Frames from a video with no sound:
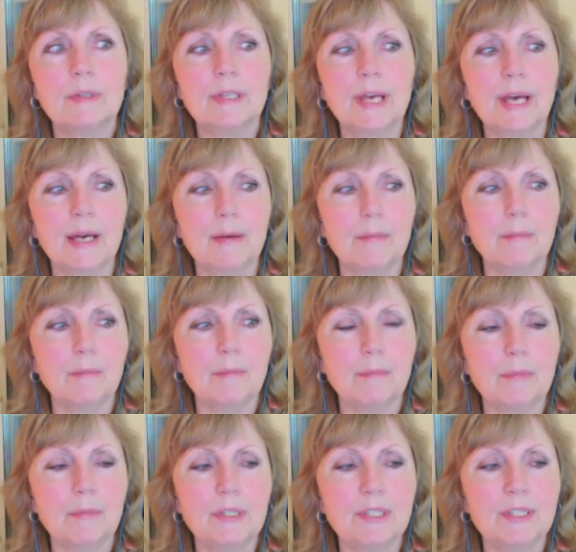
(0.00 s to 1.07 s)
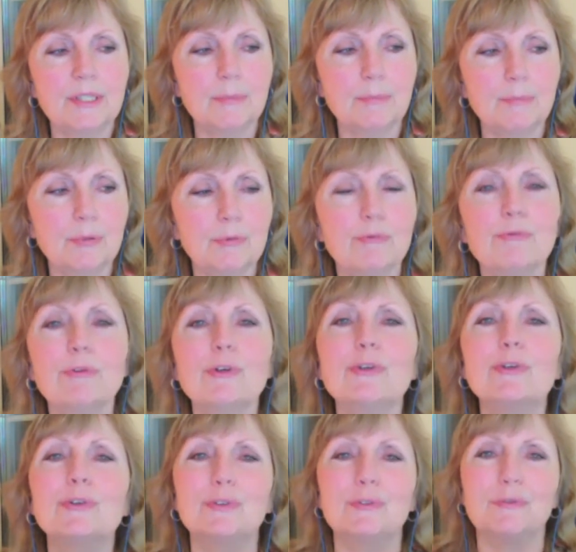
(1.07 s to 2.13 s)
that
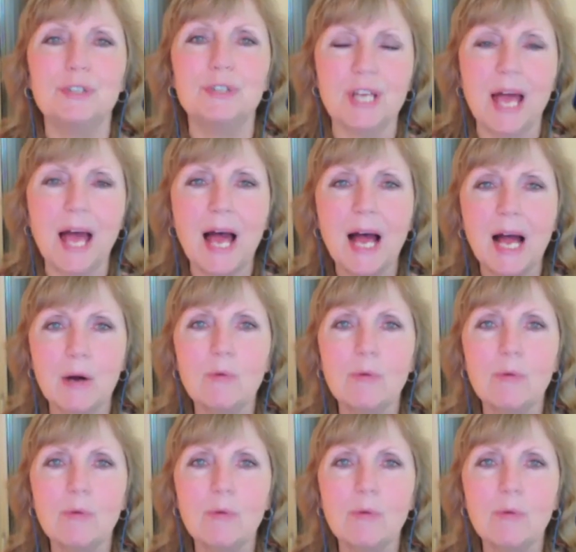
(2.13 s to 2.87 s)
proved how